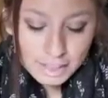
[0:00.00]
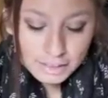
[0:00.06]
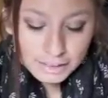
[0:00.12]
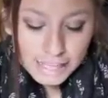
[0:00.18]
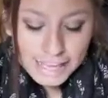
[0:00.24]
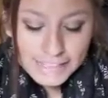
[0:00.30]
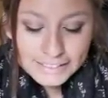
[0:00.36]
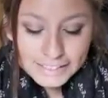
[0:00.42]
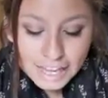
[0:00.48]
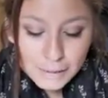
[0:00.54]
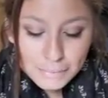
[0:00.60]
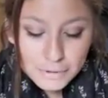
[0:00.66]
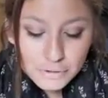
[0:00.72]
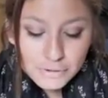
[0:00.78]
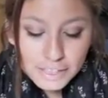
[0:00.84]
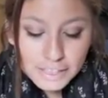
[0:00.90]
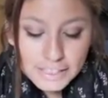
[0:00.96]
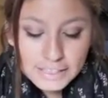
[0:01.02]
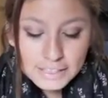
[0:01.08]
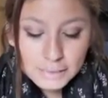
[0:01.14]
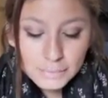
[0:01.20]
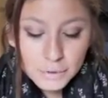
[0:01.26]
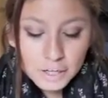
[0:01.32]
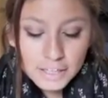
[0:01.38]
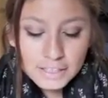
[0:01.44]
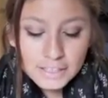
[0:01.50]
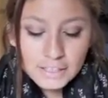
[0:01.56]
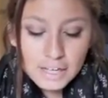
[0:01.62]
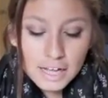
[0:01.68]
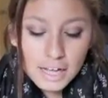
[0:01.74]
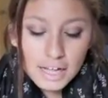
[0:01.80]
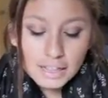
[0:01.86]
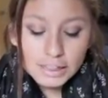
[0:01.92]
Last time you kissed someone.
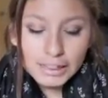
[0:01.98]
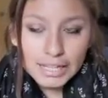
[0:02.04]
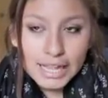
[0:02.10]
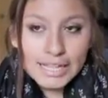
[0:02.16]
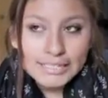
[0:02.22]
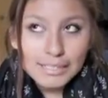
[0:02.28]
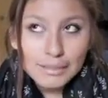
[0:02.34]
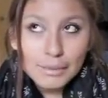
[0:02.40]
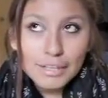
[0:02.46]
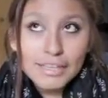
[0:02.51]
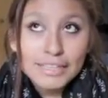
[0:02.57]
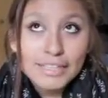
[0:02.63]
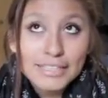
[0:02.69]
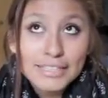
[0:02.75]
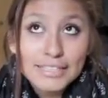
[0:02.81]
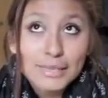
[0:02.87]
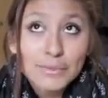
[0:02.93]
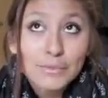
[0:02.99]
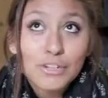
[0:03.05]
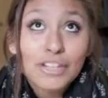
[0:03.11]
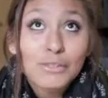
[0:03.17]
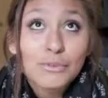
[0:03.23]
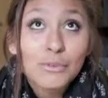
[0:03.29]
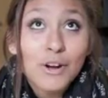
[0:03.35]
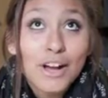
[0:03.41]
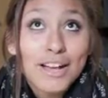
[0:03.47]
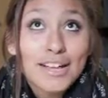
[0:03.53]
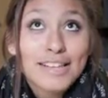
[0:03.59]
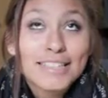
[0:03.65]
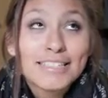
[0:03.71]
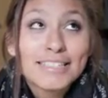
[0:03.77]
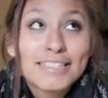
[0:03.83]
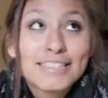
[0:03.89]
Last time I kissed someone
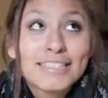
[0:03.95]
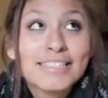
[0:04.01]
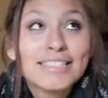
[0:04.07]
was...